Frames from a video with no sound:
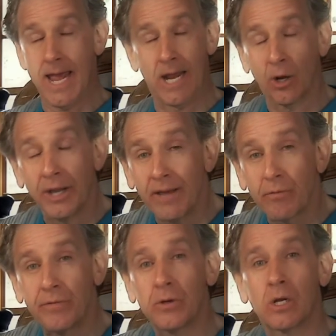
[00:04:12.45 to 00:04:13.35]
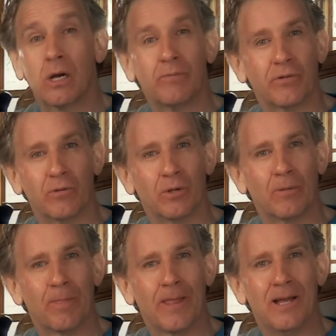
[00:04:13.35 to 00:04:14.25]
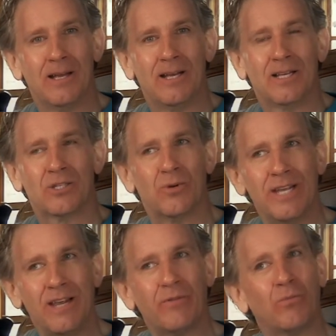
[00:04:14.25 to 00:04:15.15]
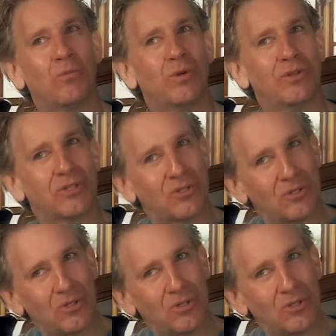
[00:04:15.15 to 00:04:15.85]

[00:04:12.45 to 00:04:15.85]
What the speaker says: it'll never feel comfortable. So even with this